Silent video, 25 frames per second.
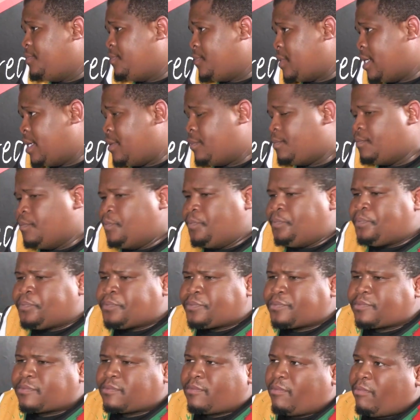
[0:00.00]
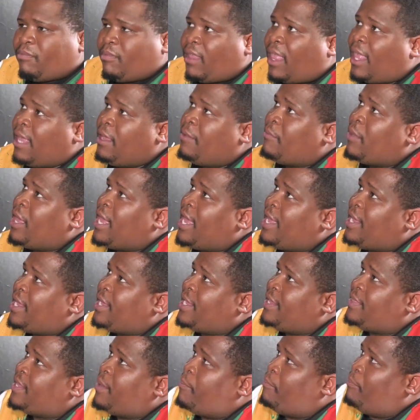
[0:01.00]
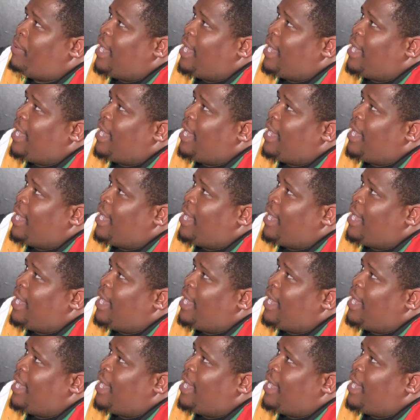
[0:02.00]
In the